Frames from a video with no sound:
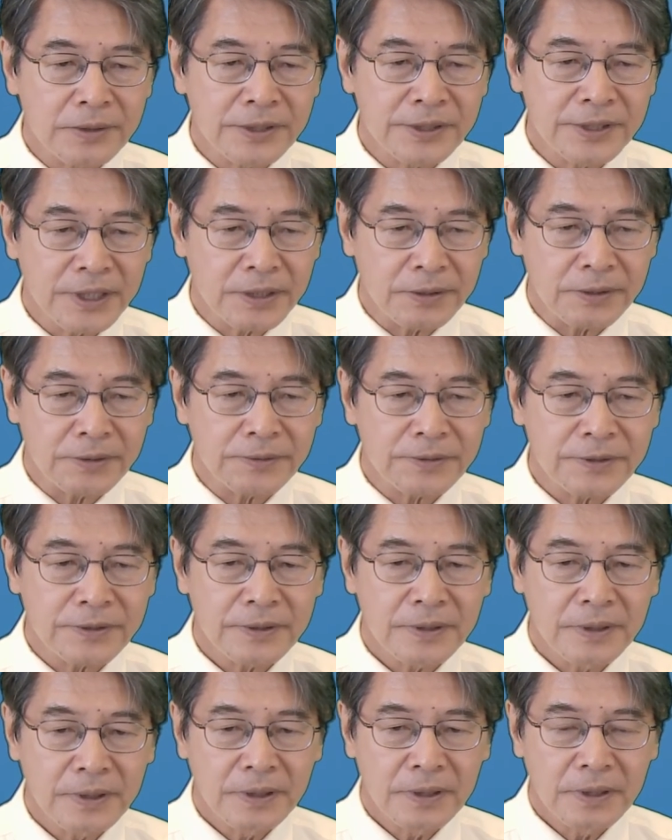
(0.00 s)
signals
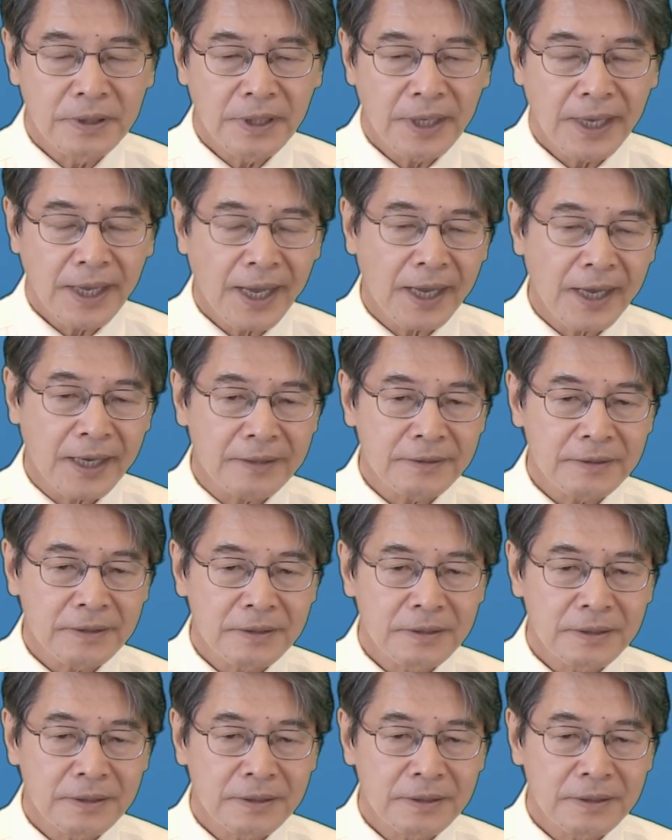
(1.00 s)
and